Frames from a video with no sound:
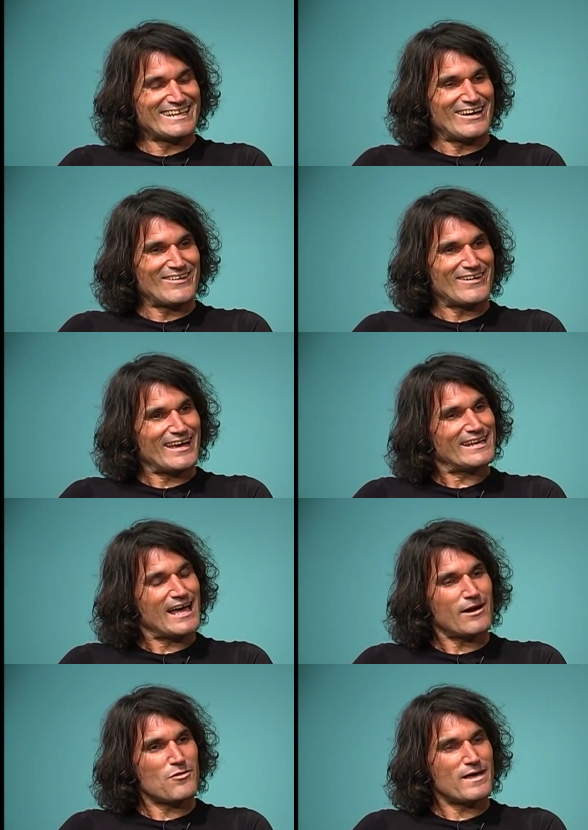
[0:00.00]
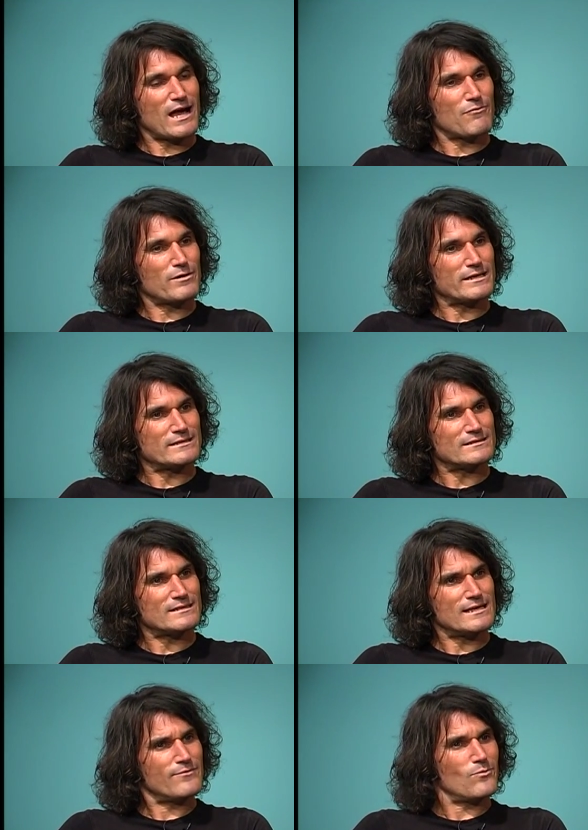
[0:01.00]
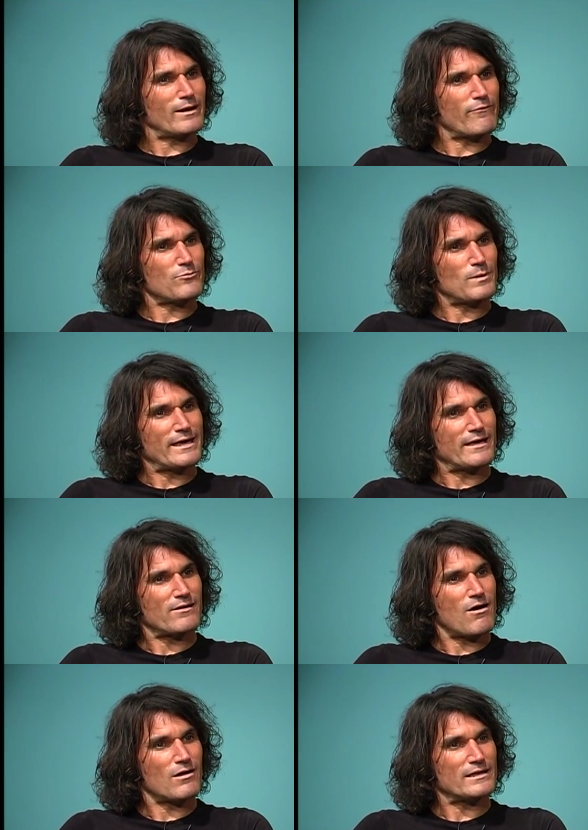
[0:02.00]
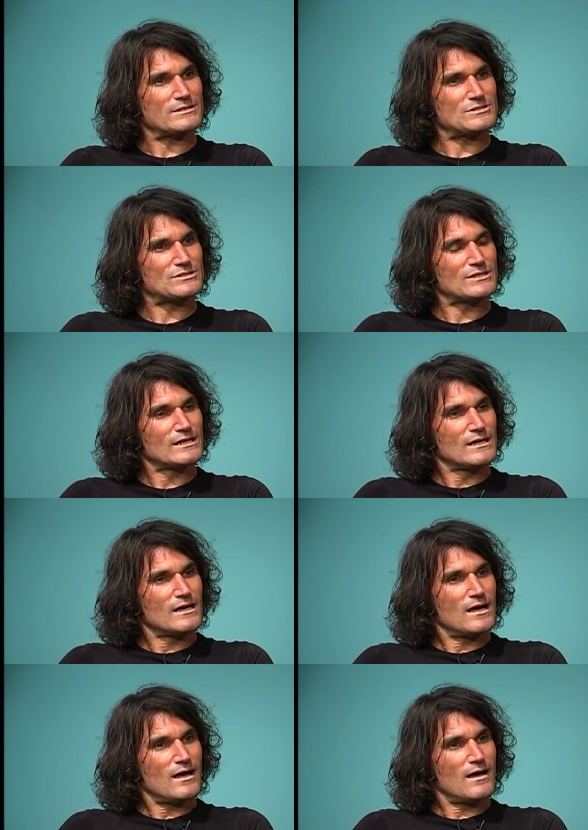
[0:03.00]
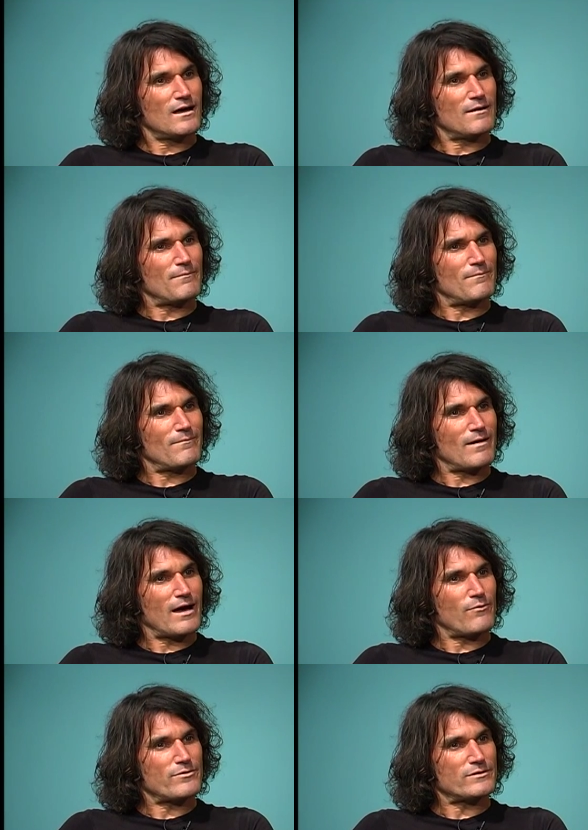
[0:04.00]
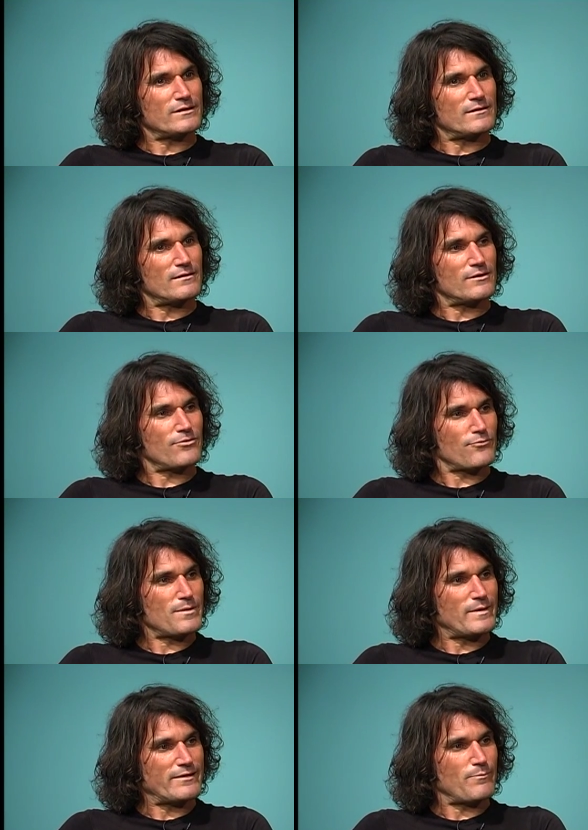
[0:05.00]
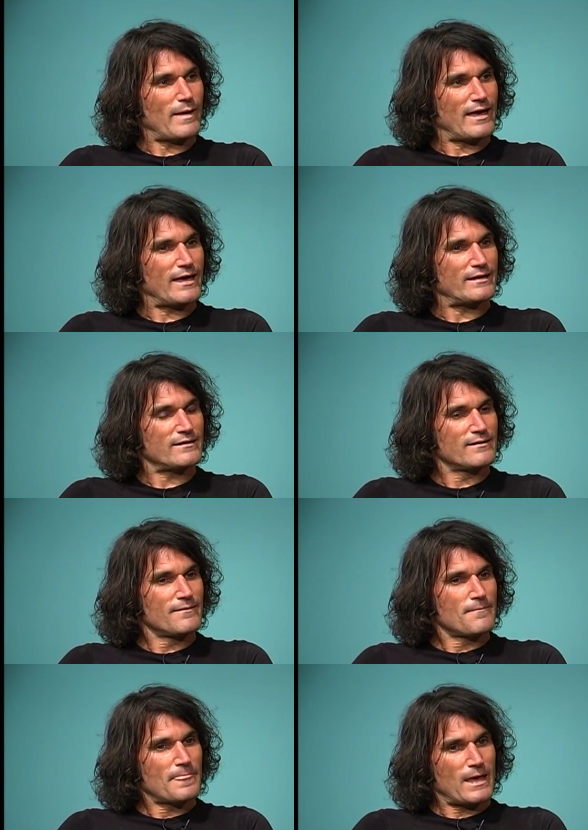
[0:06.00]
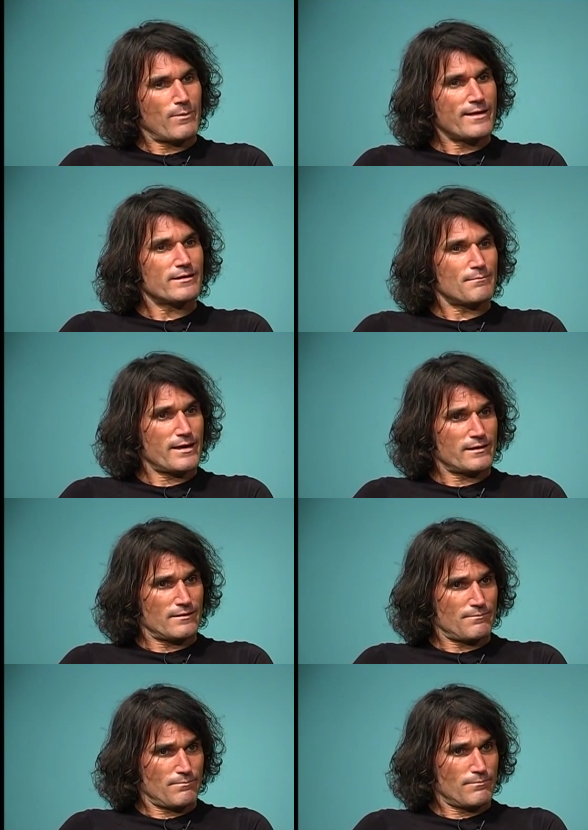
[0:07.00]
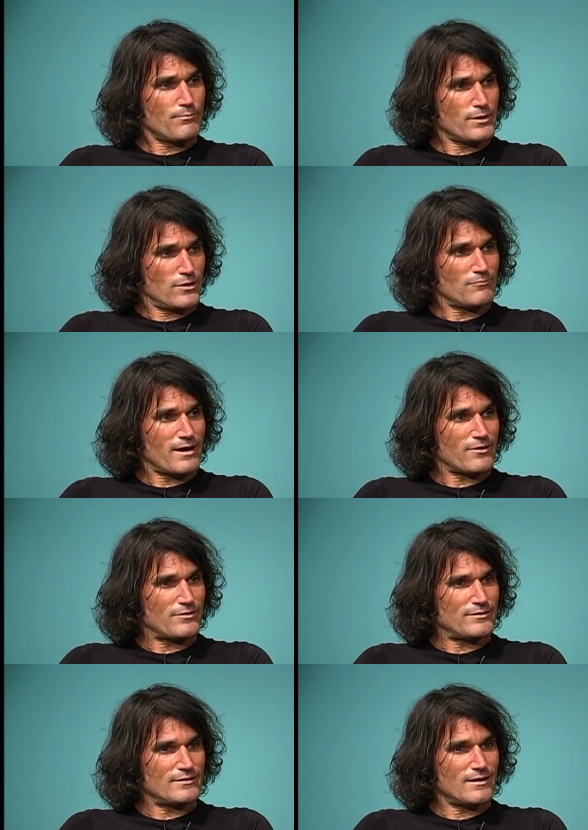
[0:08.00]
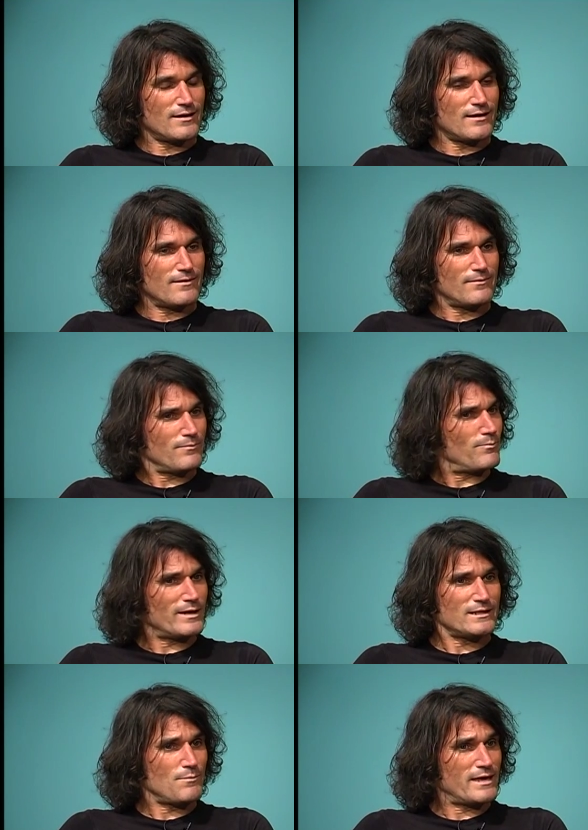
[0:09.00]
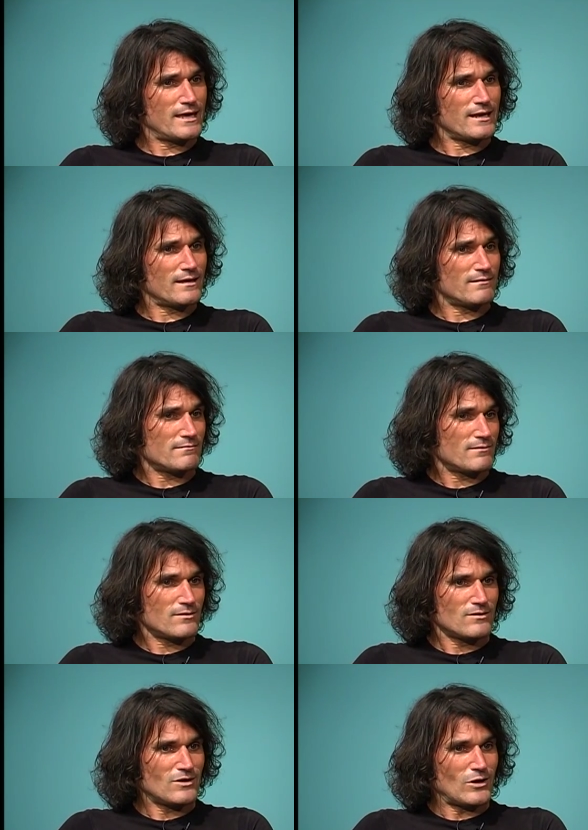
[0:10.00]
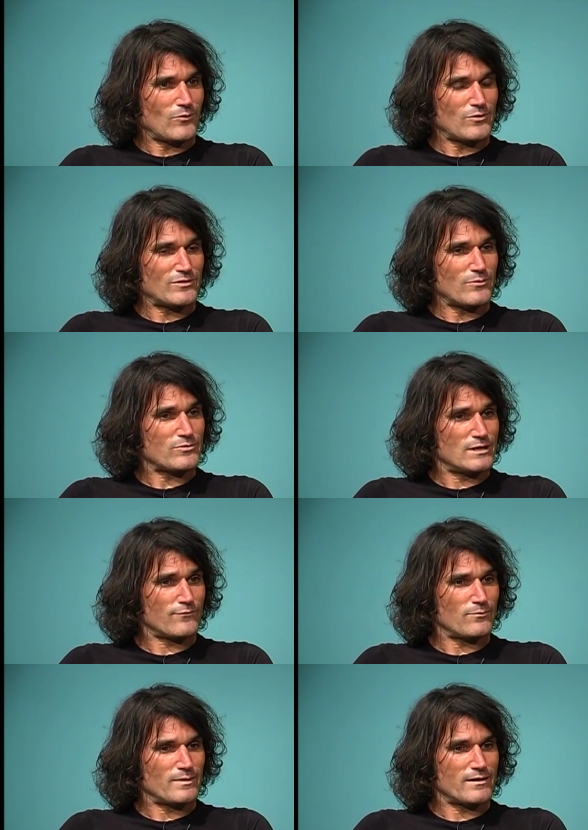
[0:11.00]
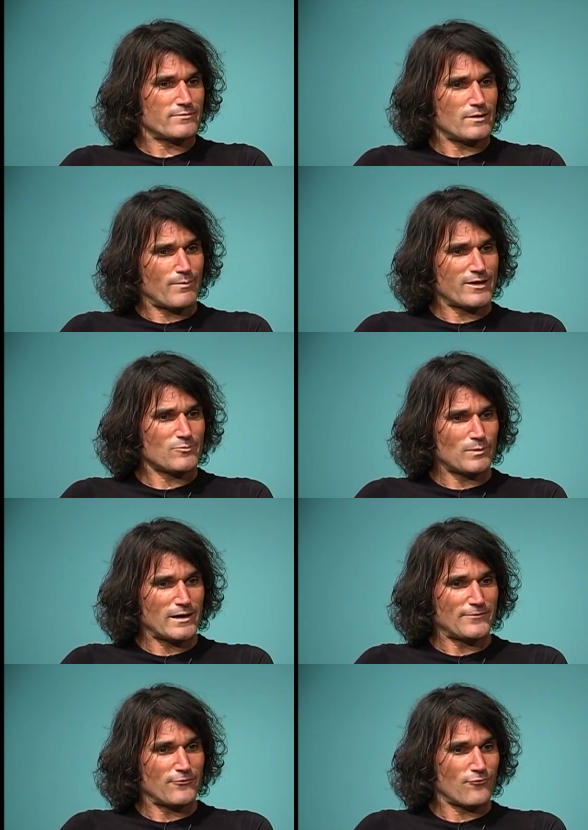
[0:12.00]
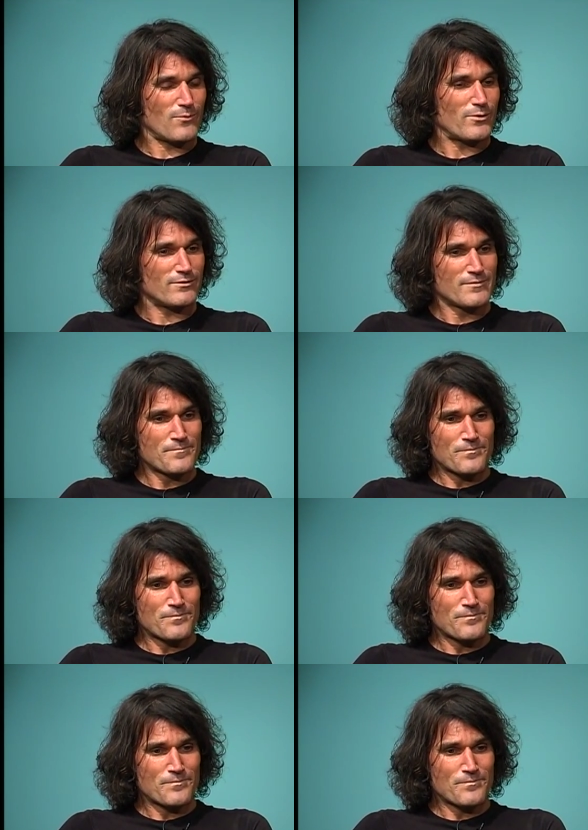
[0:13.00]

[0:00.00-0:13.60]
you know. And I don't think I really, even when I was playing in college, um, I was in a, a three piece band, and we ended up making a pretty good record. Uh, but at the beginning, you know, it was, it was different because the bass player and the drummer,